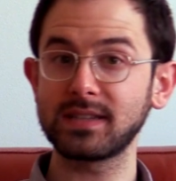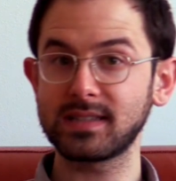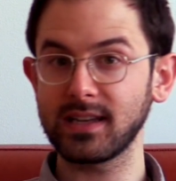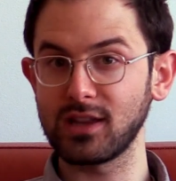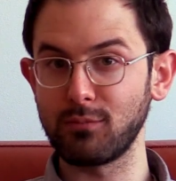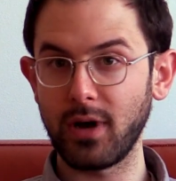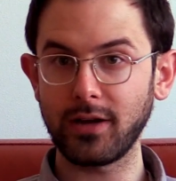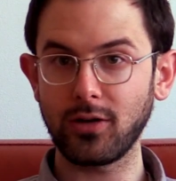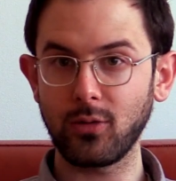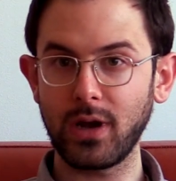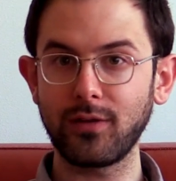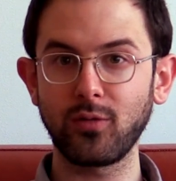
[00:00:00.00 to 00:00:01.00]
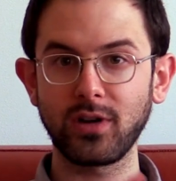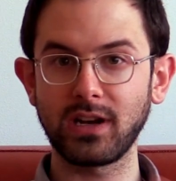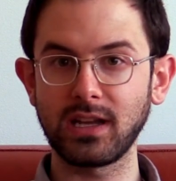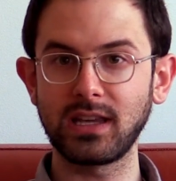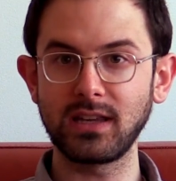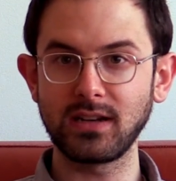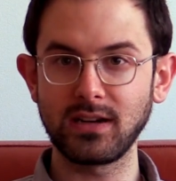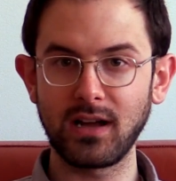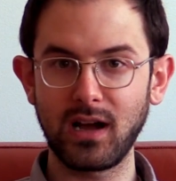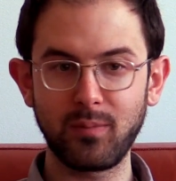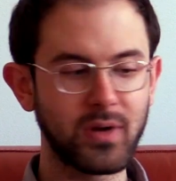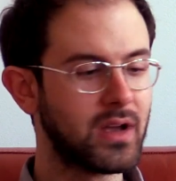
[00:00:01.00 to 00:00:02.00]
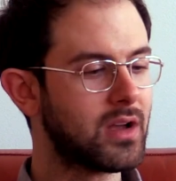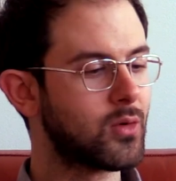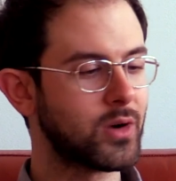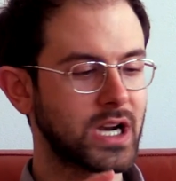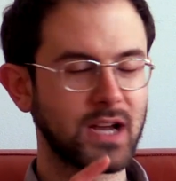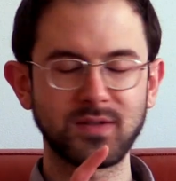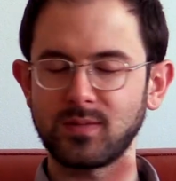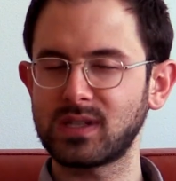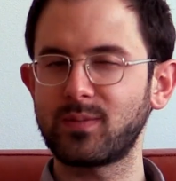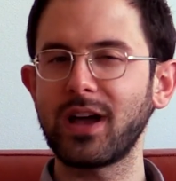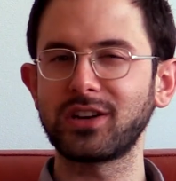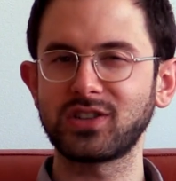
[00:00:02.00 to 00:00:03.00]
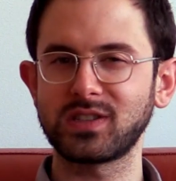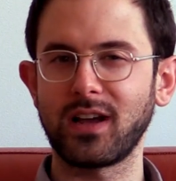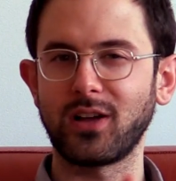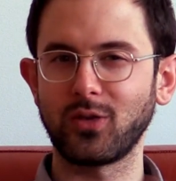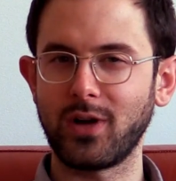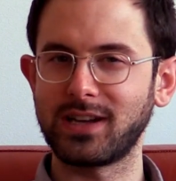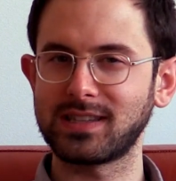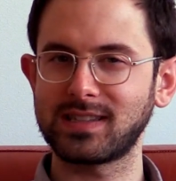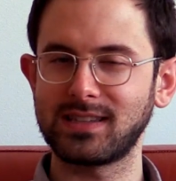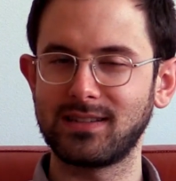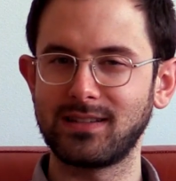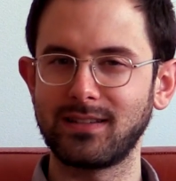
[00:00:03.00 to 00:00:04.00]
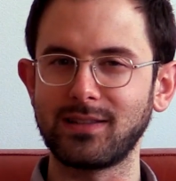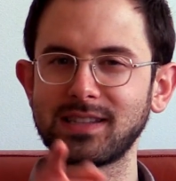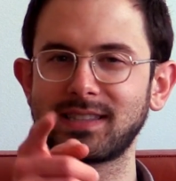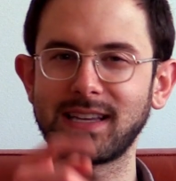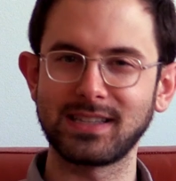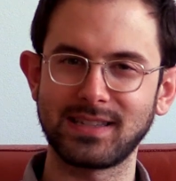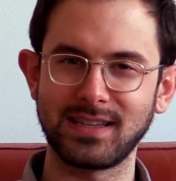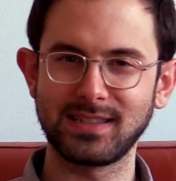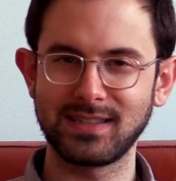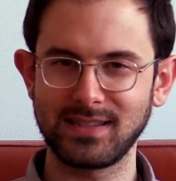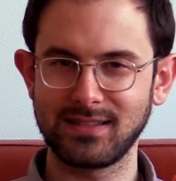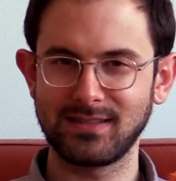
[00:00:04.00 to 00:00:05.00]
this thing in the microwave, we're gonna heat it up, we're gonna have some Spanish style rice. Let's taste this.